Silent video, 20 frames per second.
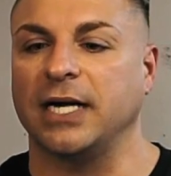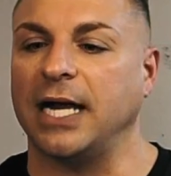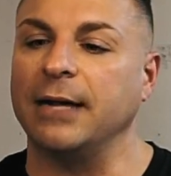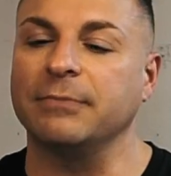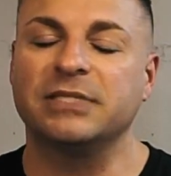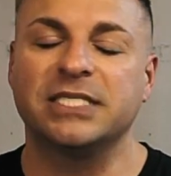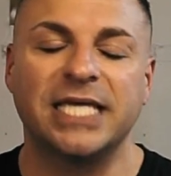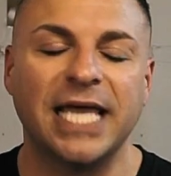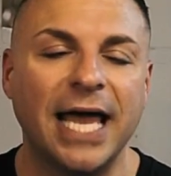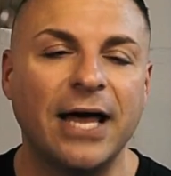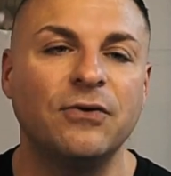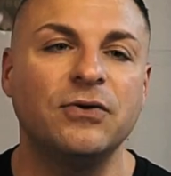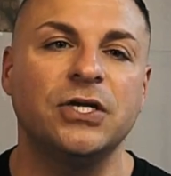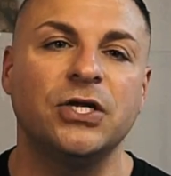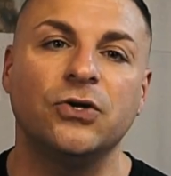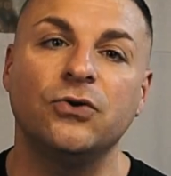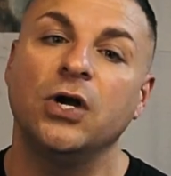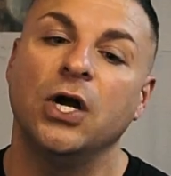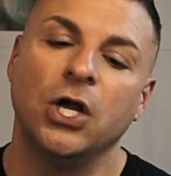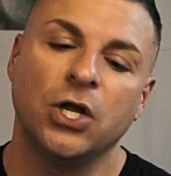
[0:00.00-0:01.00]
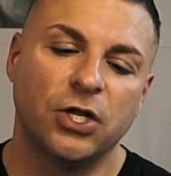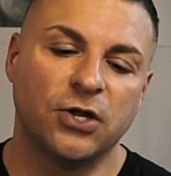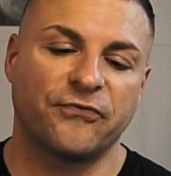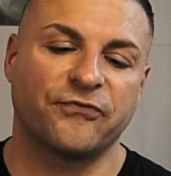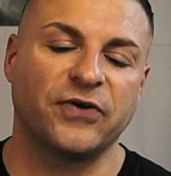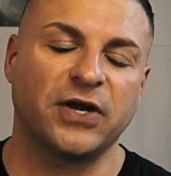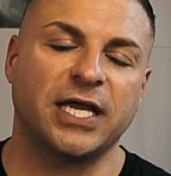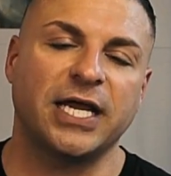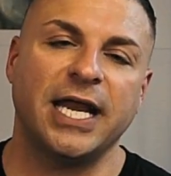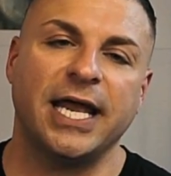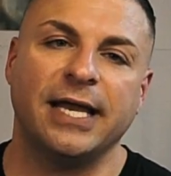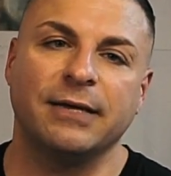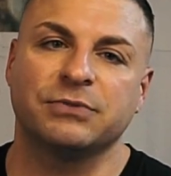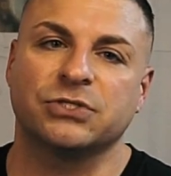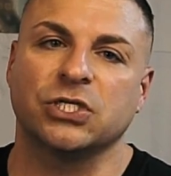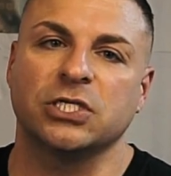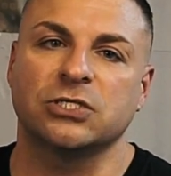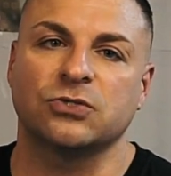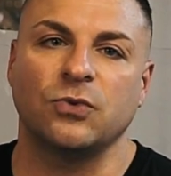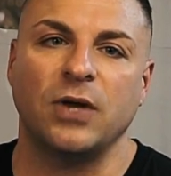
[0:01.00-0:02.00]
I'm telling you, your freaking
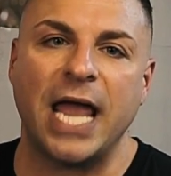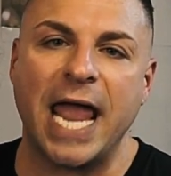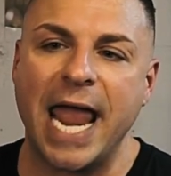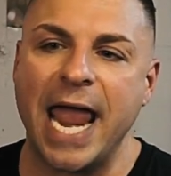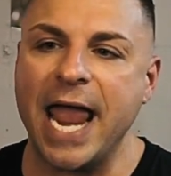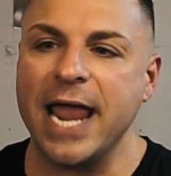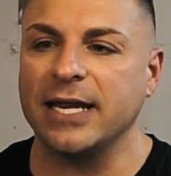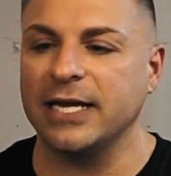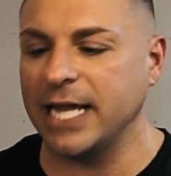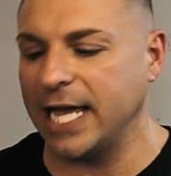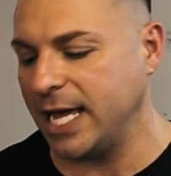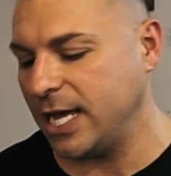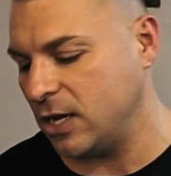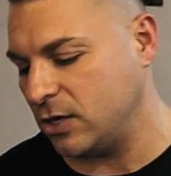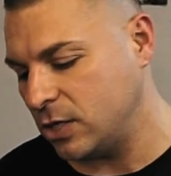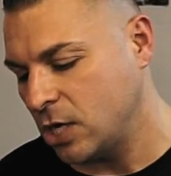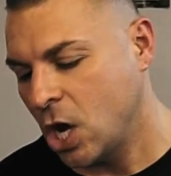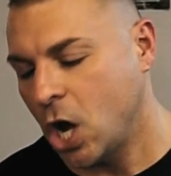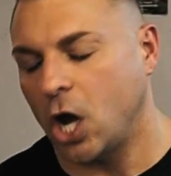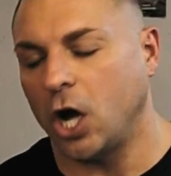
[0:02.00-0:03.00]
hamstrings will hang down.